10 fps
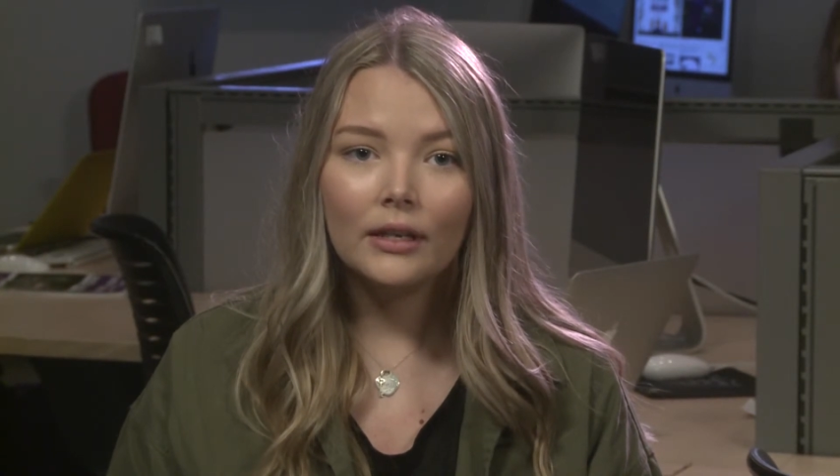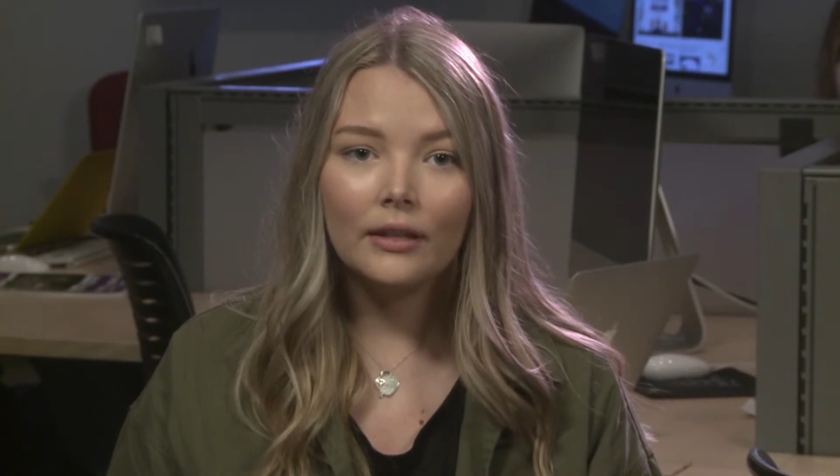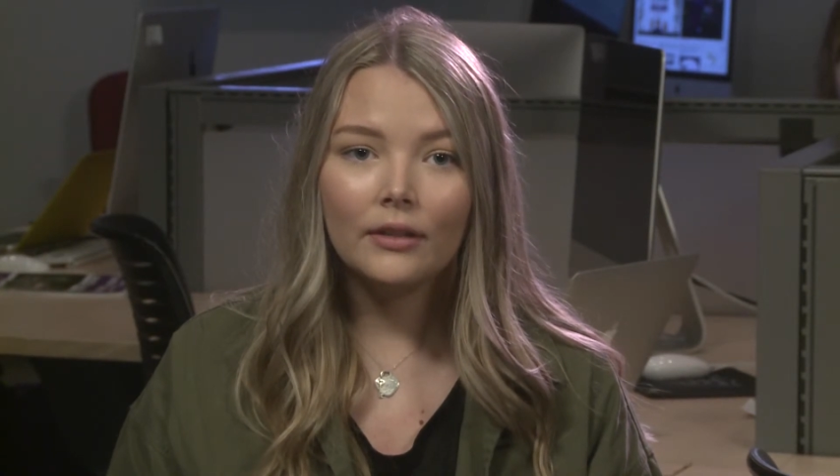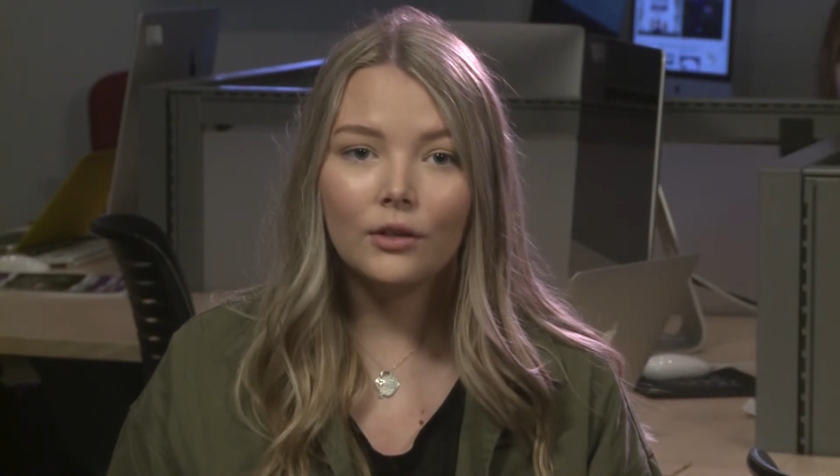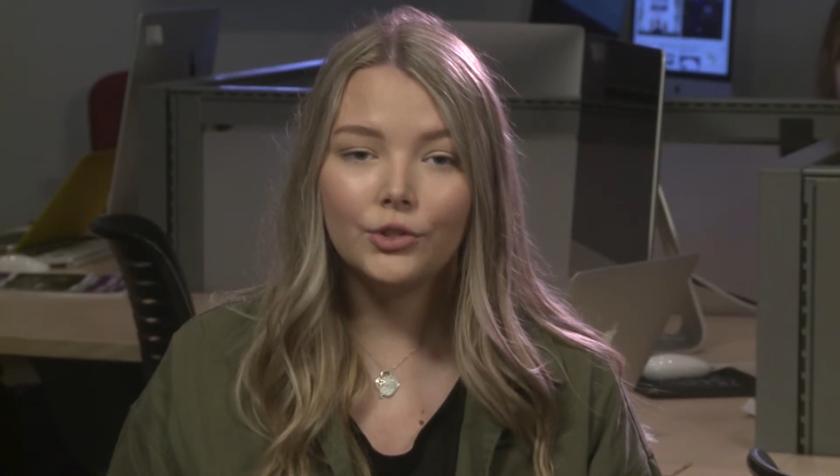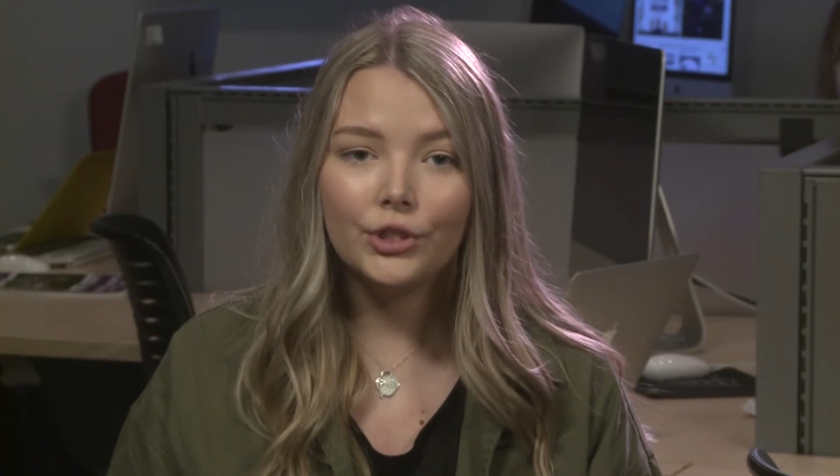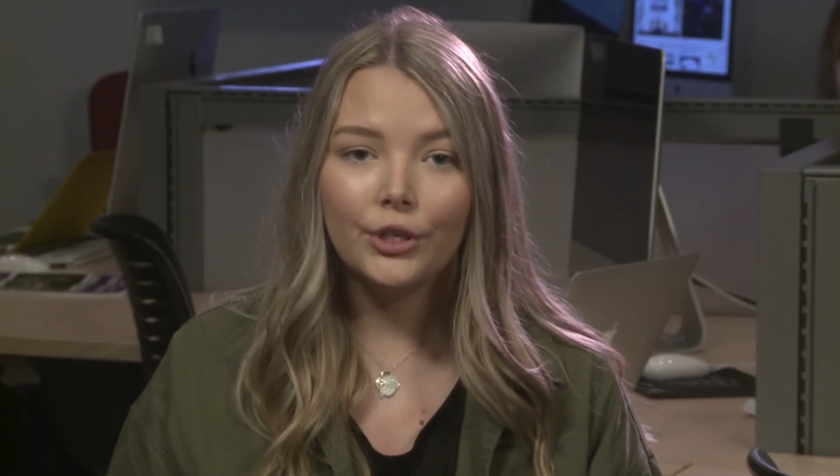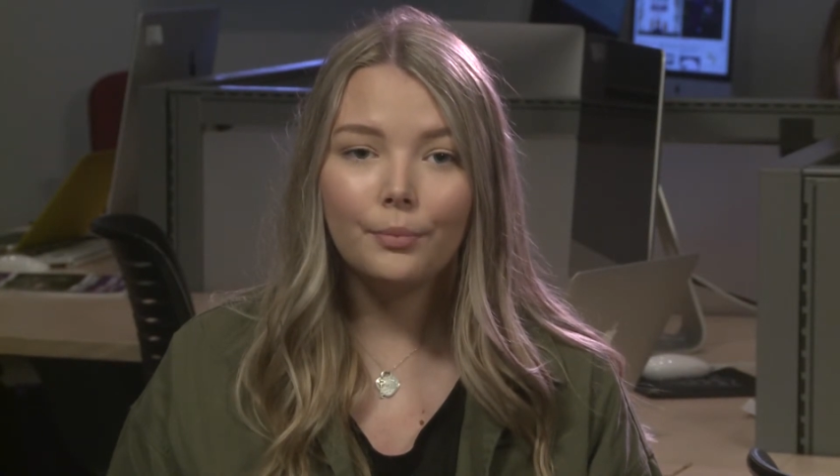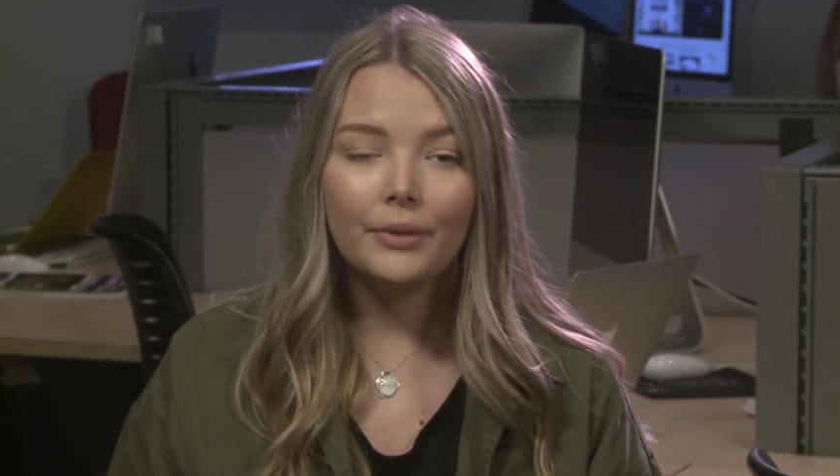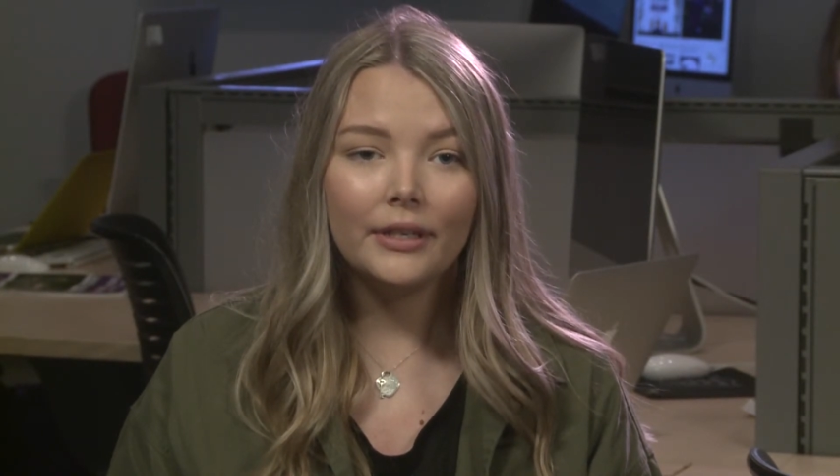in the
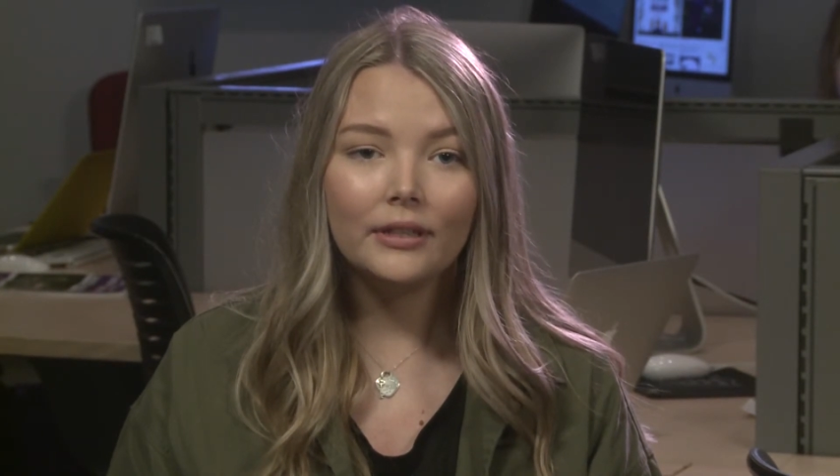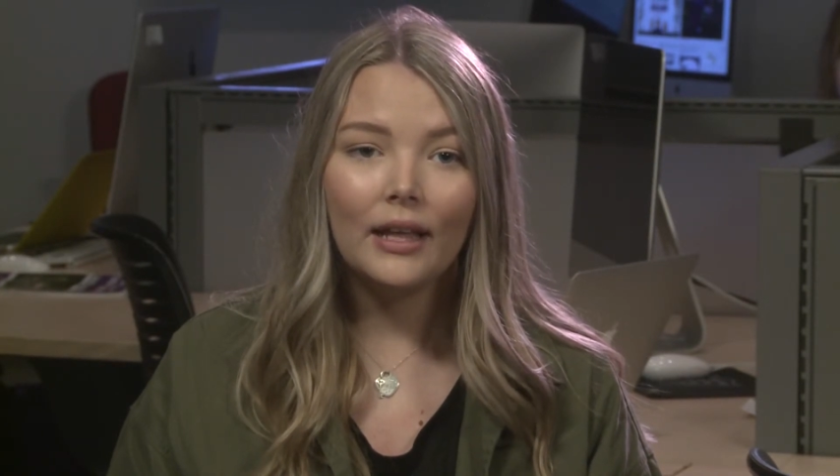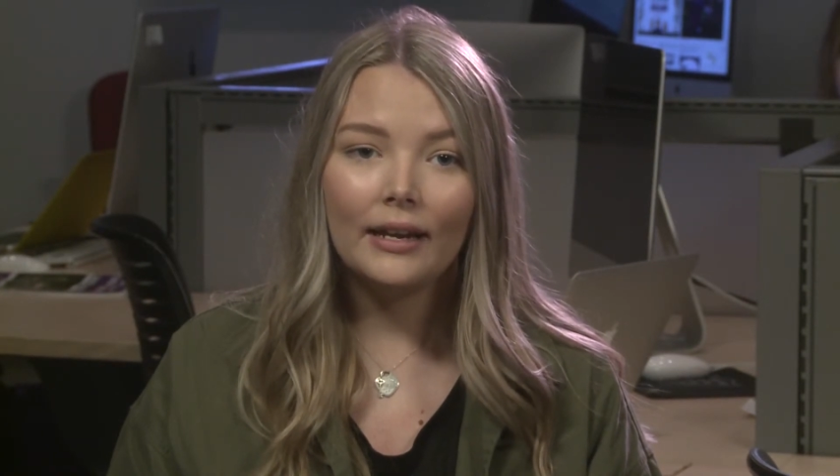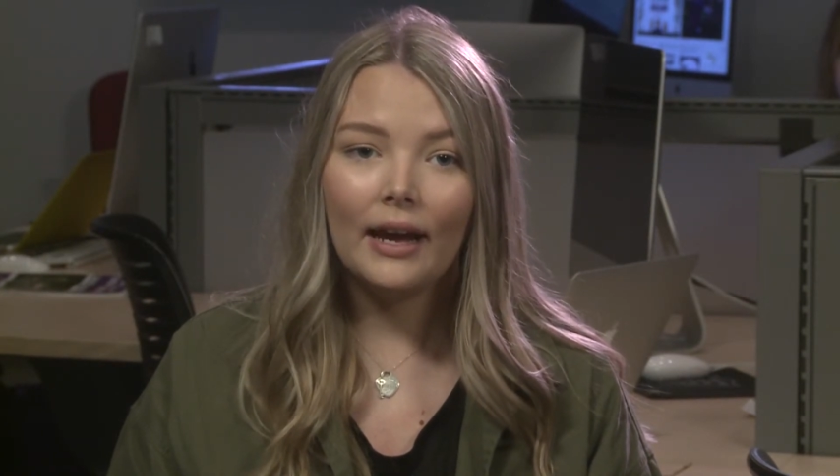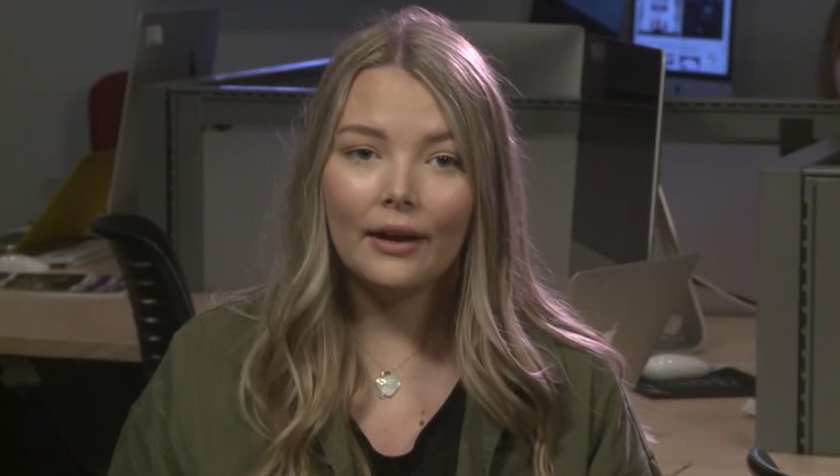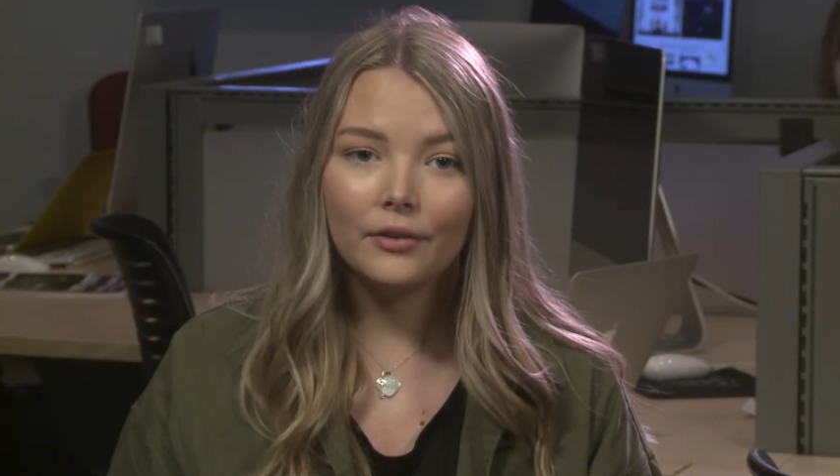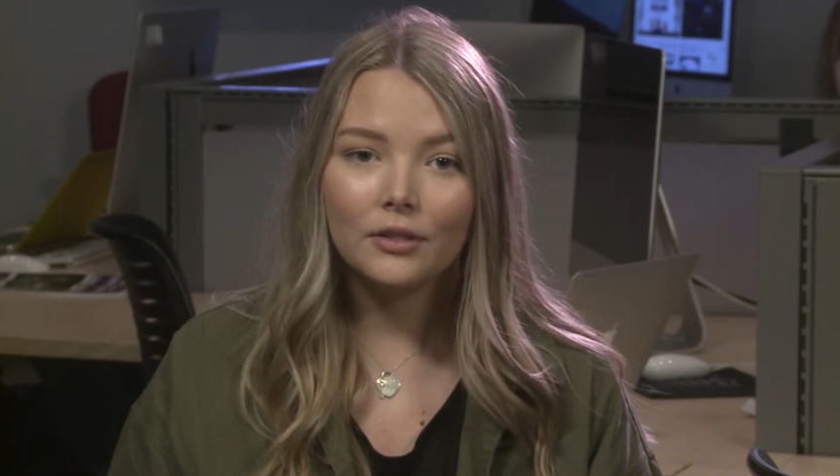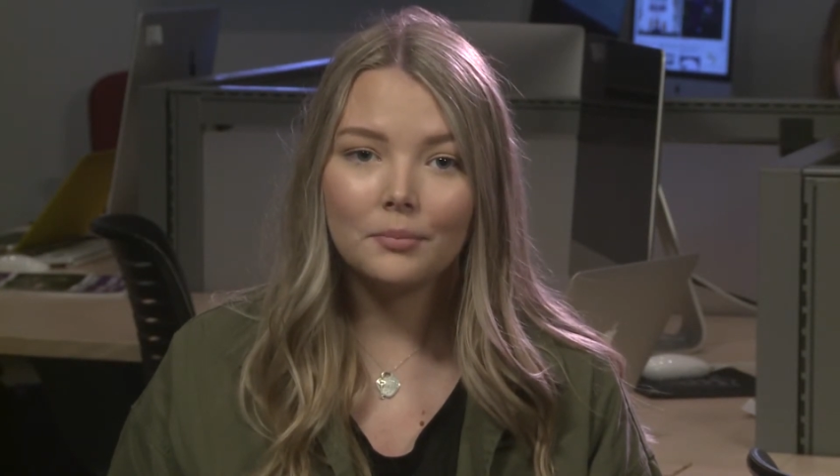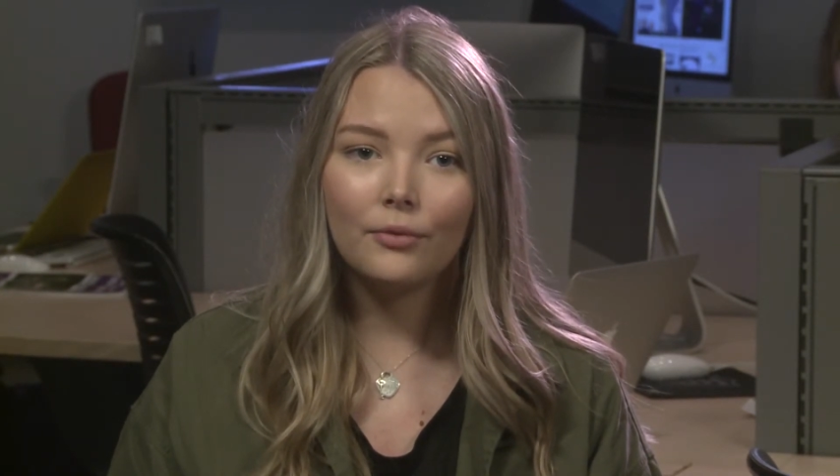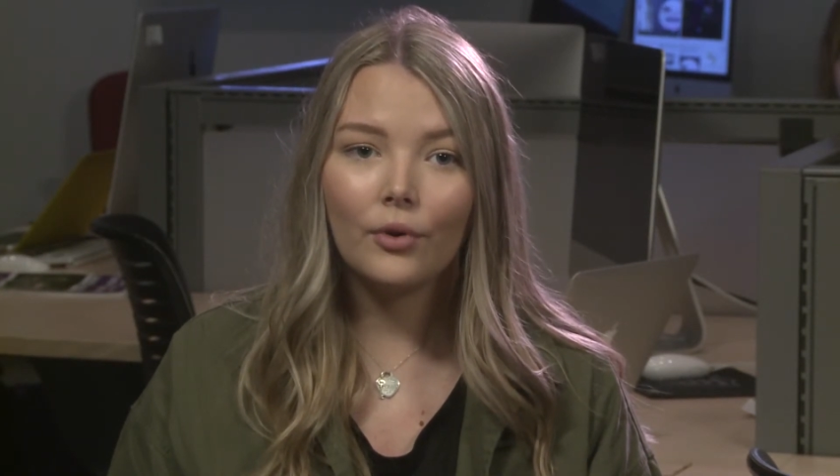GOP led
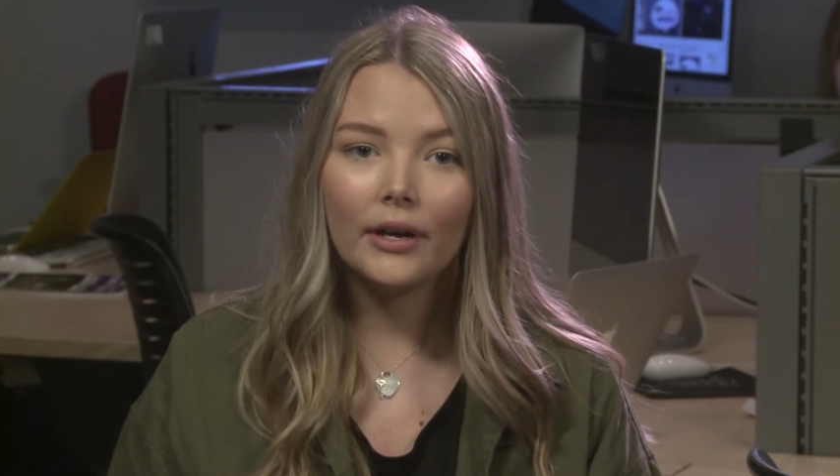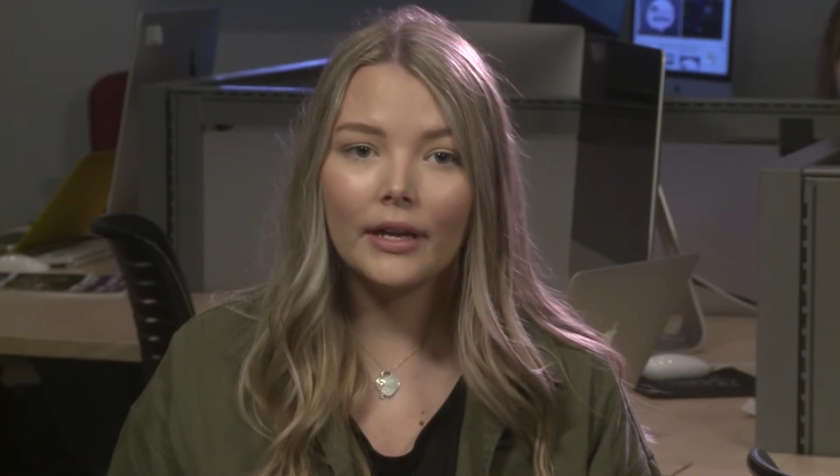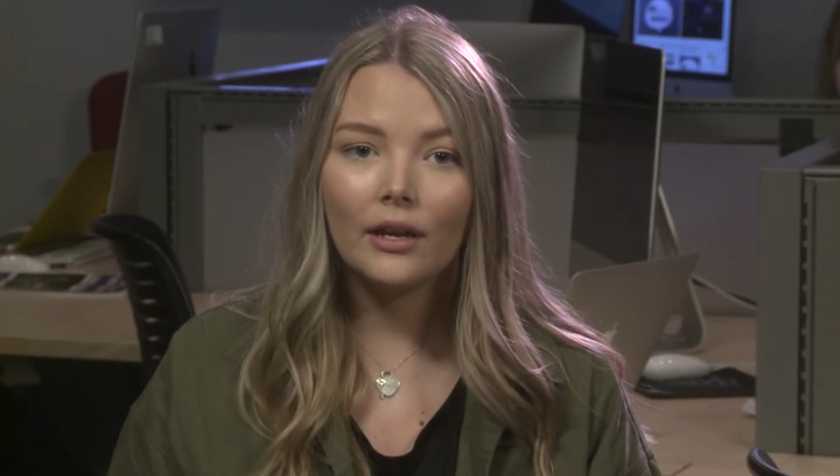House before it